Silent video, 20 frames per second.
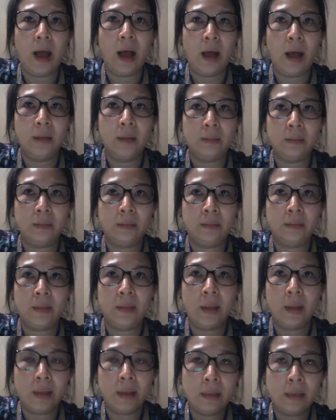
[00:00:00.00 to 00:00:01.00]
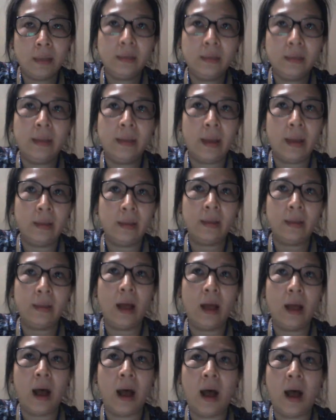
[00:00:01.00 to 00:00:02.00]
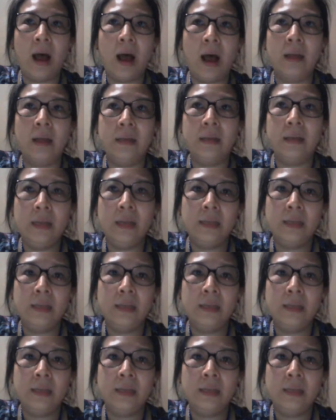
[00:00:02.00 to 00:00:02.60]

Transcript: saying that I need